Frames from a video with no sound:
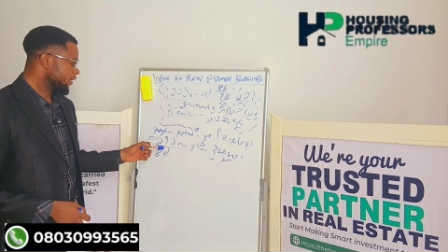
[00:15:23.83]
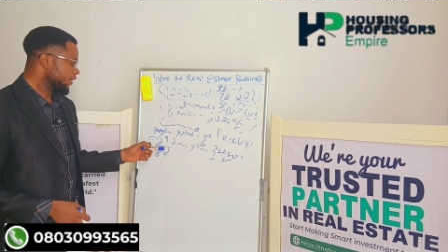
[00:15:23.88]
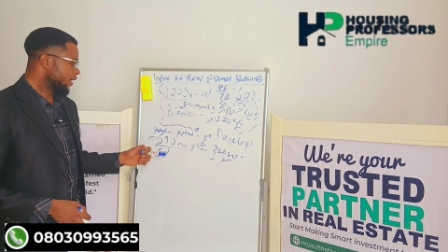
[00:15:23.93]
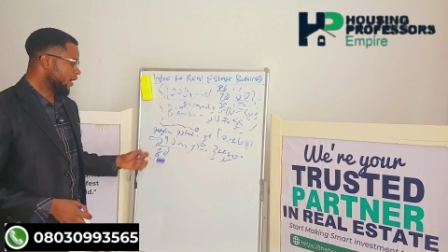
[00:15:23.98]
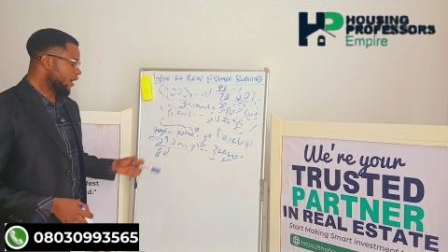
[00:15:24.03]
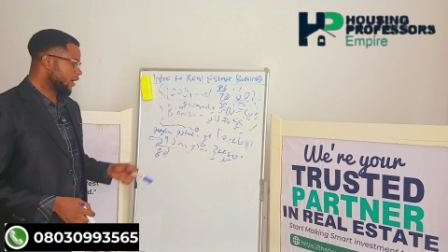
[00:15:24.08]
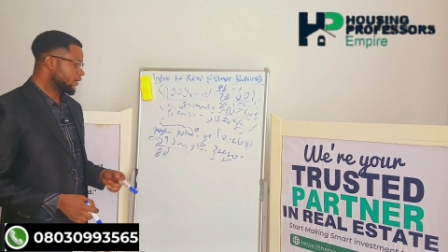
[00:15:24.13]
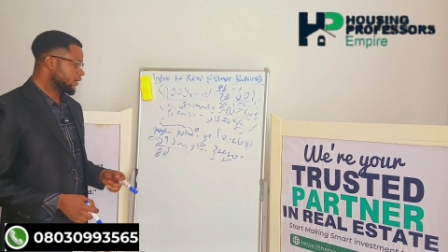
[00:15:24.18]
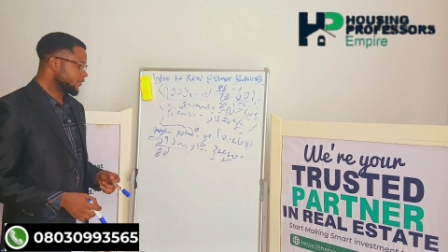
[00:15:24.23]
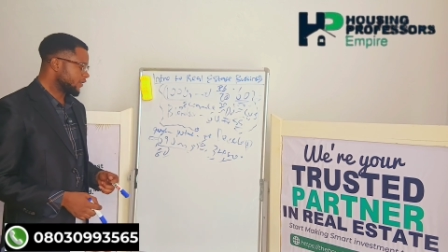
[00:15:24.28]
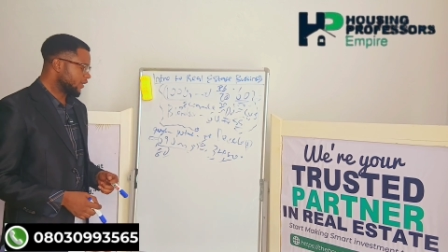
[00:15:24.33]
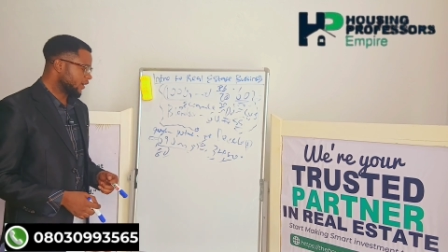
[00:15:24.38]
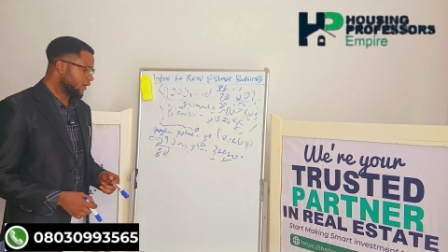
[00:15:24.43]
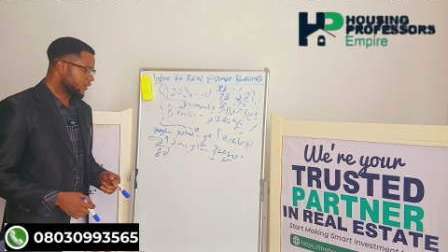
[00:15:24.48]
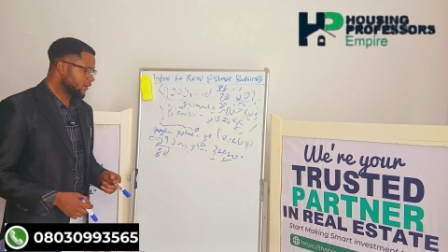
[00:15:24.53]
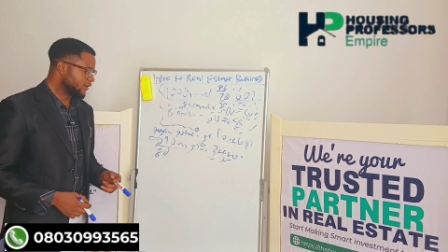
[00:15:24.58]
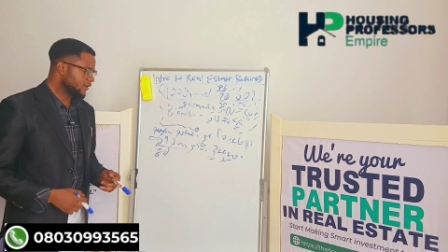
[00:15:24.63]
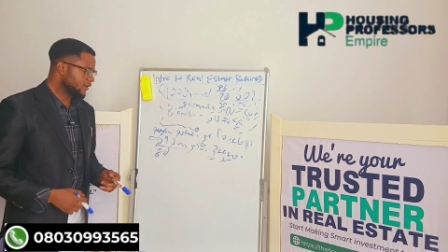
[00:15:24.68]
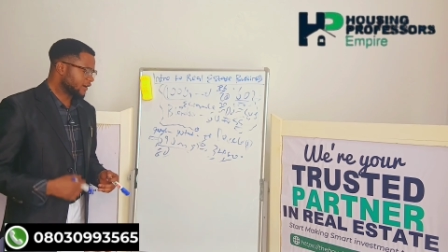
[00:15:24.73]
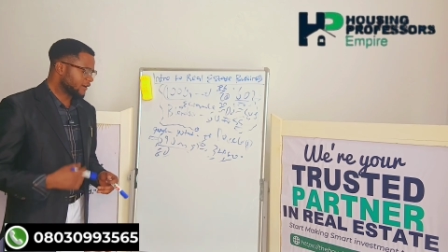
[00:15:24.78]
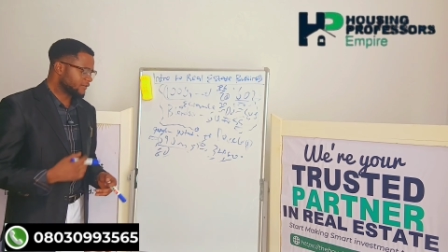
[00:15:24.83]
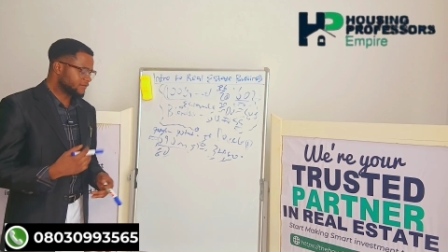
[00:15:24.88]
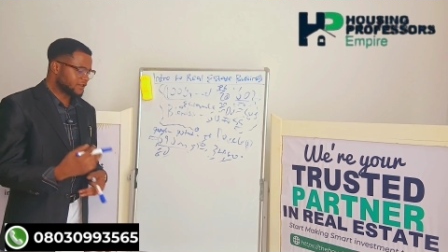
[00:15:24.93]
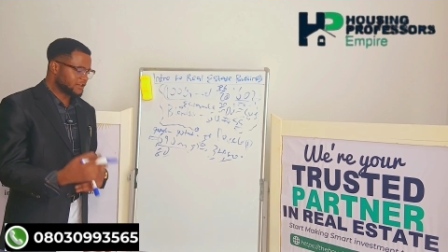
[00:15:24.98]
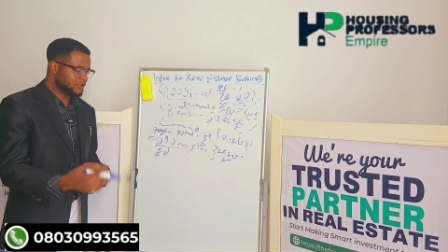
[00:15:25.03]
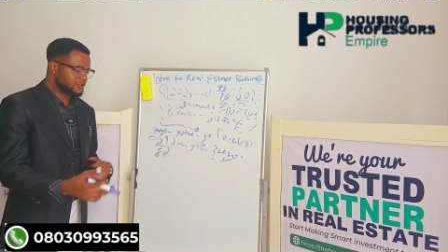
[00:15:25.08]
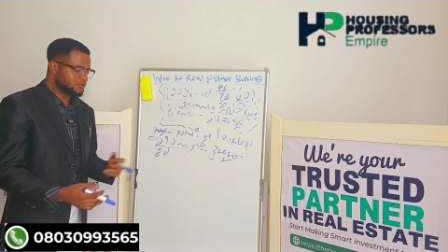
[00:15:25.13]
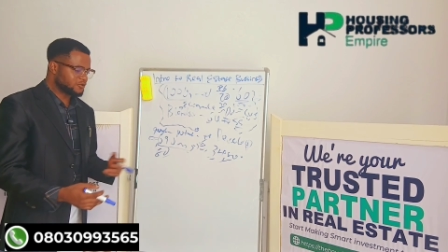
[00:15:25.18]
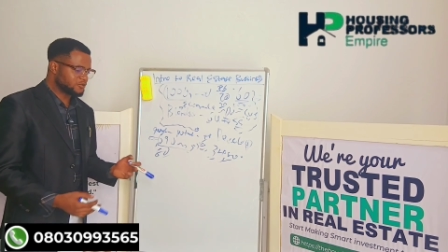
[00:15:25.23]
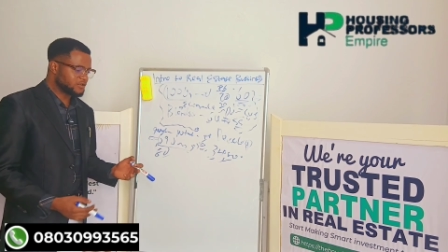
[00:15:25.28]
And then
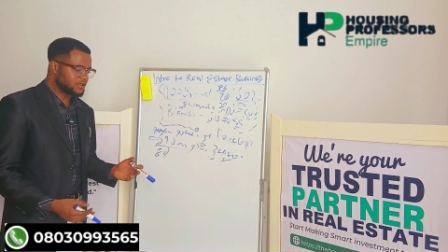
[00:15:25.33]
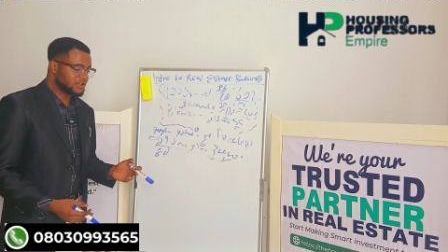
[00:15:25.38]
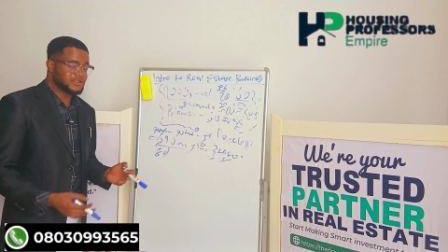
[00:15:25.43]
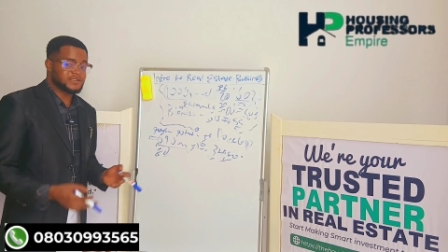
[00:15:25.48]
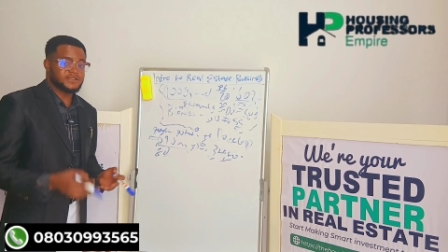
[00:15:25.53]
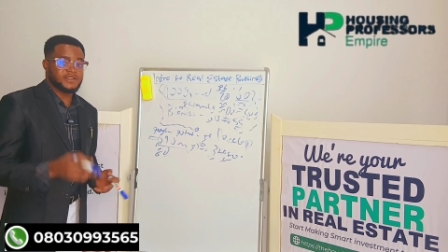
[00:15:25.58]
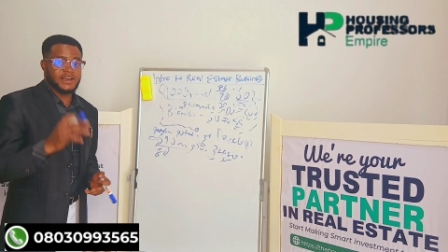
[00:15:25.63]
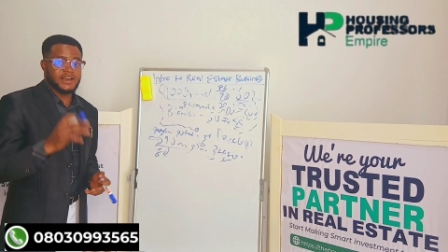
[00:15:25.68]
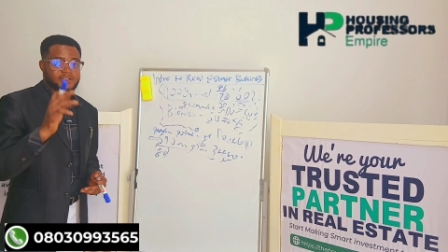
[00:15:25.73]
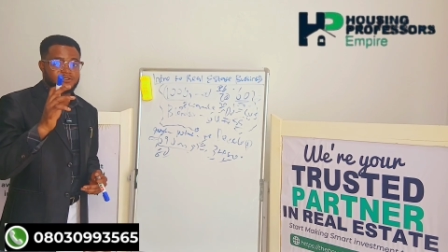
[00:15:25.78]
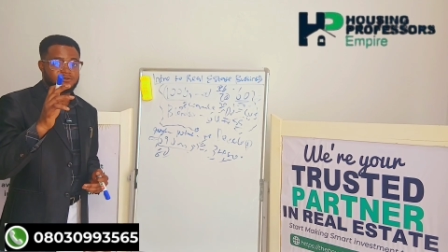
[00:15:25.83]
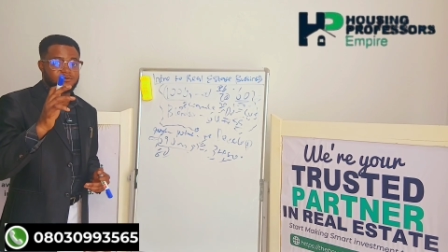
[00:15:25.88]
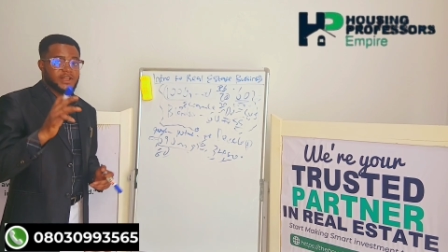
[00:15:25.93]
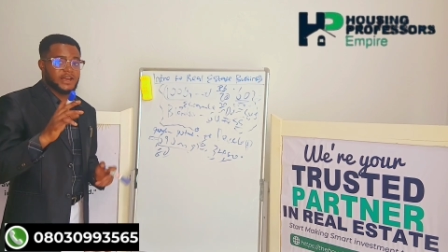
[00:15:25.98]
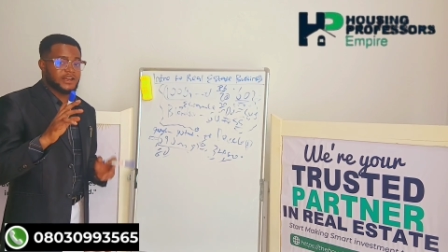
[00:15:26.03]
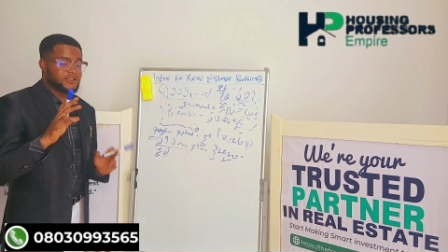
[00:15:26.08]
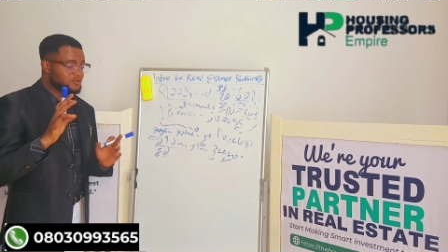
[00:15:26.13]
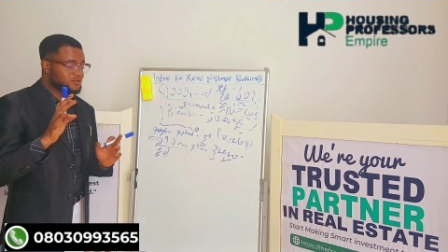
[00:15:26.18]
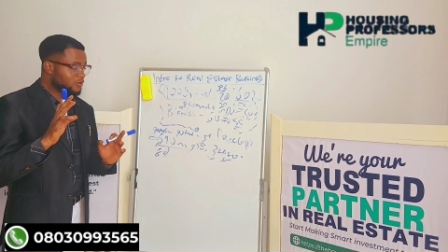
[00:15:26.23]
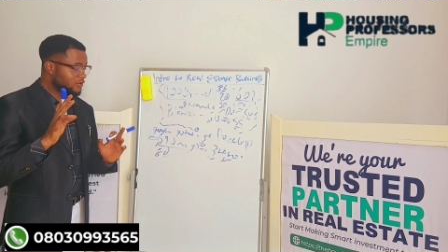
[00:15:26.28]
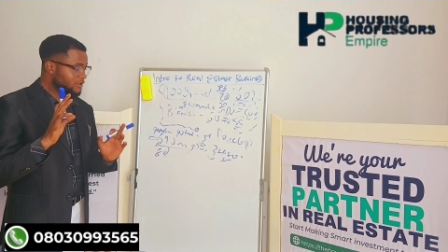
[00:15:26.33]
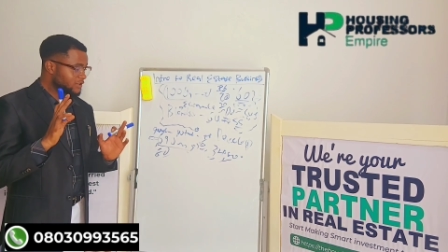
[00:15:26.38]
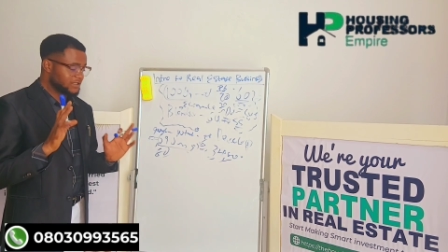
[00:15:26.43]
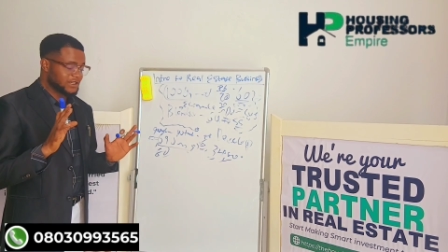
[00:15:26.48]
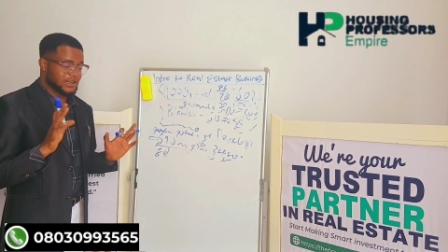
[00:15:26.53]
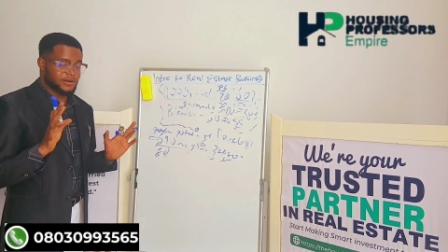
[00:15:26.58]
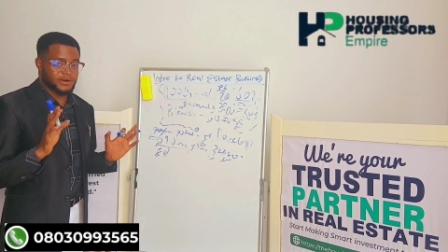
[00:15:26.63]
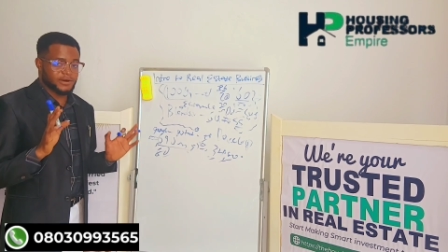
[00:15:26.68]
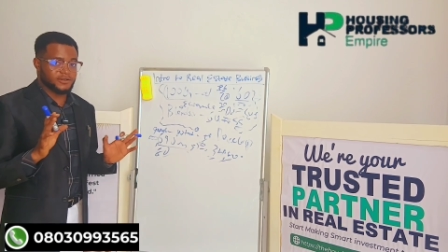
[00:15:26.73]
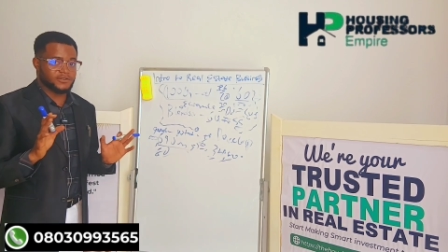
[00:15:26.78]
after 2 years, that's one thing
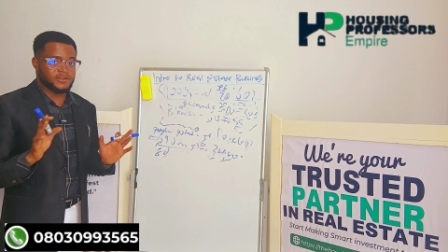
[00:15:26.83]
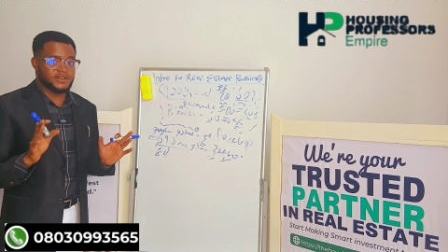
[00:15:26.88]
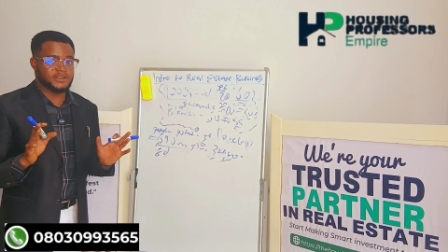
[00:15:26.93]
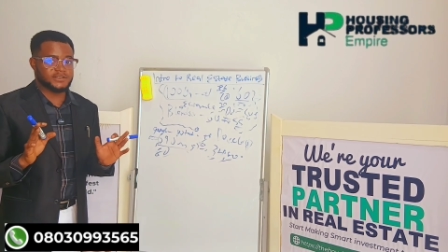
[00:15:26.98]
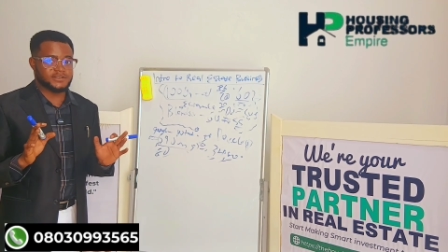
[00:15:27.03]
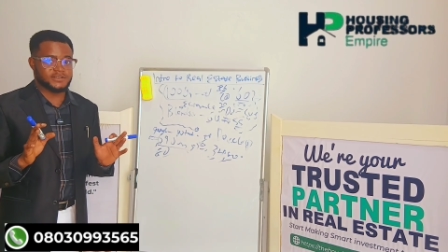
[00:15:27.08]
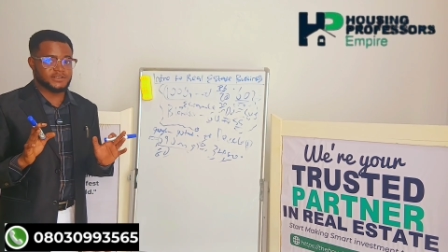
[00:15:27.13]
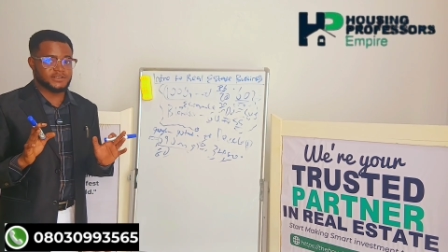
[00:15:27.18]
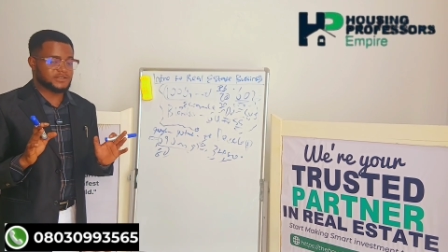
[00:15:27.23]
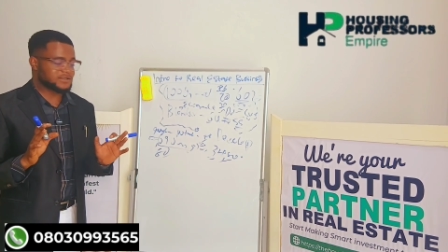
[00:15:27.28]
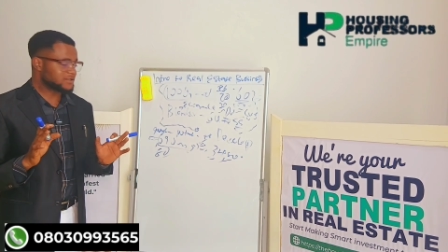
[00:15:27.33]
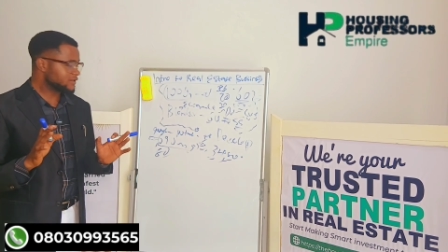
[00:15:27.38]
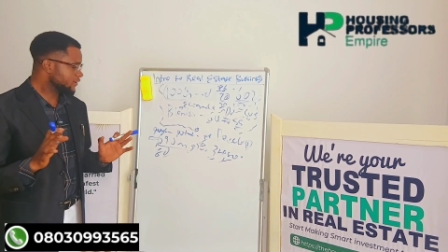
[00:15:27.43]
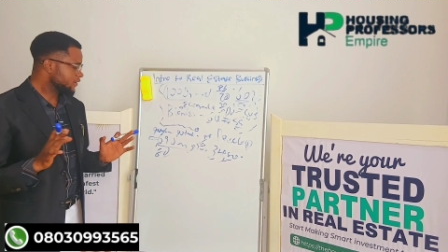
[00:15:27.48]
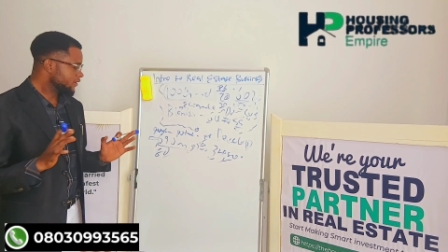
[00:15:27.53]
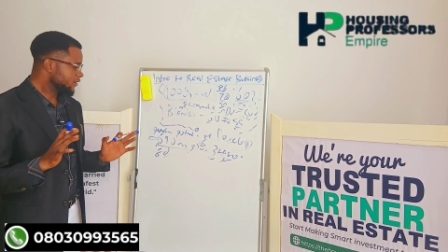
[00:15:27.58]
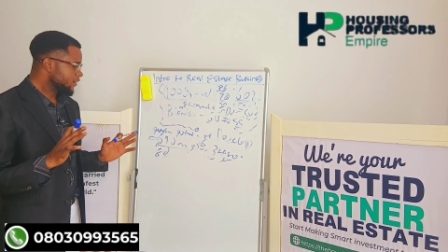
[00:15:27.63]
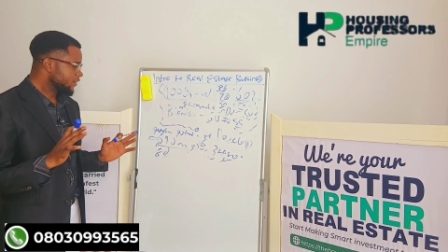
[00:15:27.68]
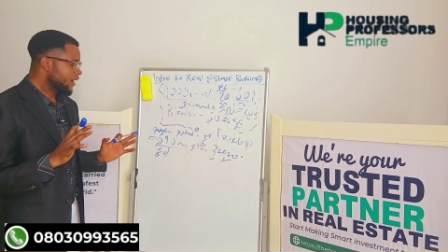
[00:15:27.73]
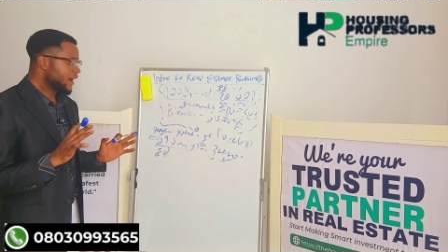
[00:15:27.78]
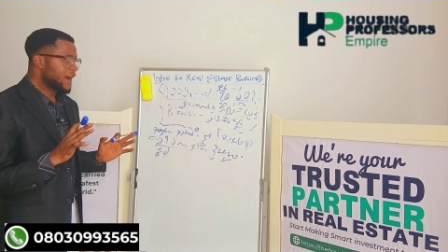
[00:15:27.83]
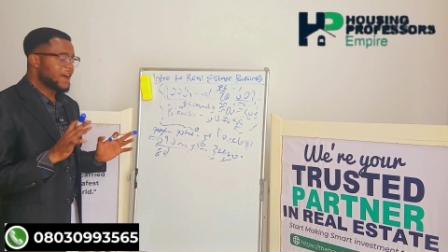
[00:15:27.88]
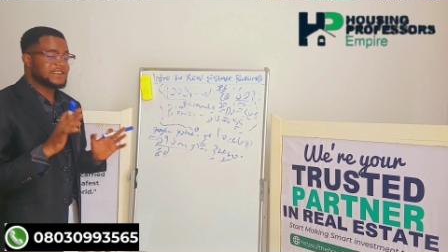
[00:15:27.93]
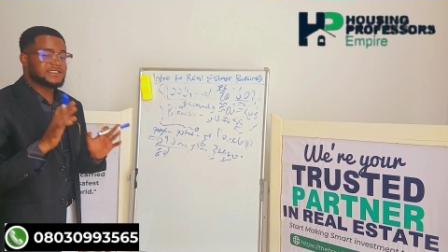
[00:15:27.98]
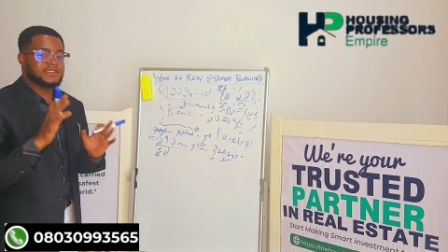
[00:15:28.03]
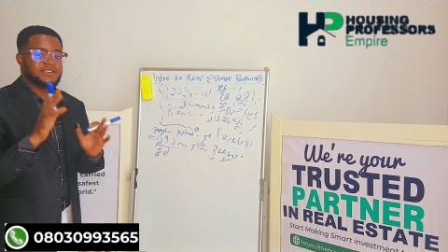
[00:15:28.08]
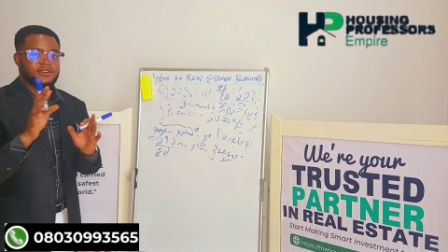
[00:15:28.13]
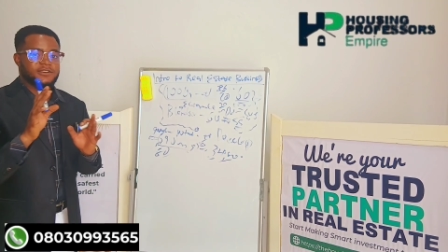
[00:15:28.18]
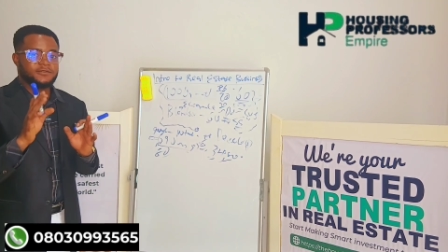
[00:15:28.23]
about real estate. At the